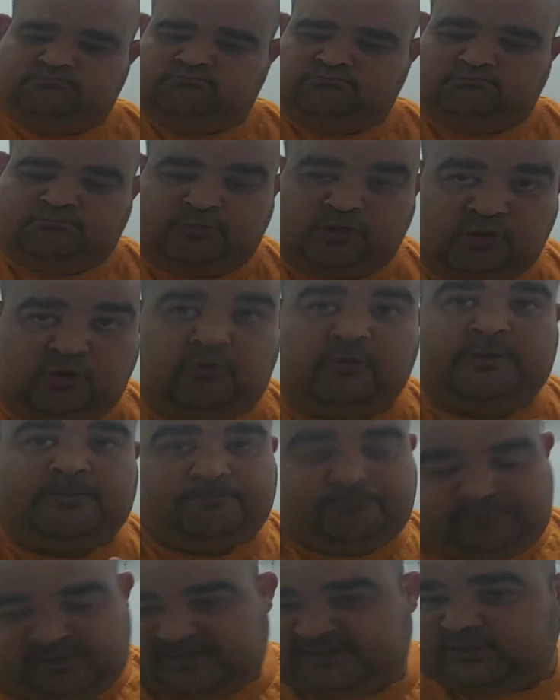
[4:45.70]
including
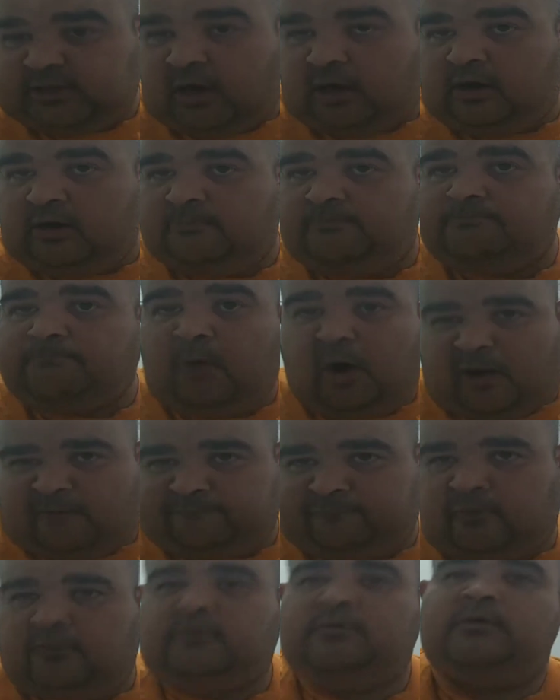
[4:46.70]
Pixar,
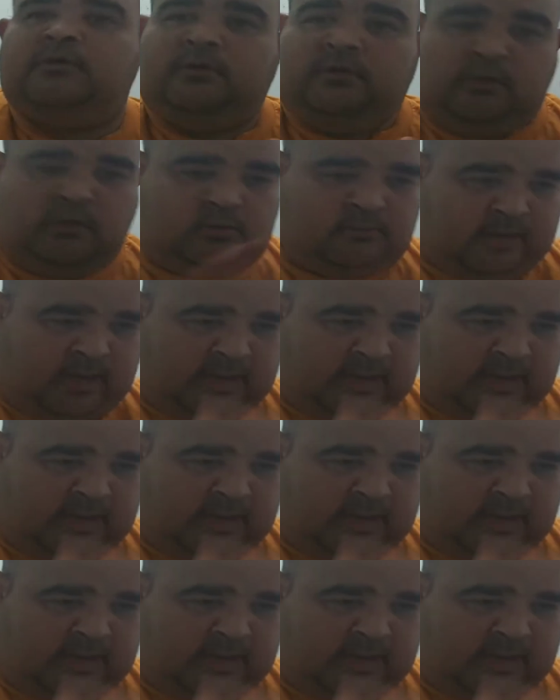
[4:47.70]
Marvel, and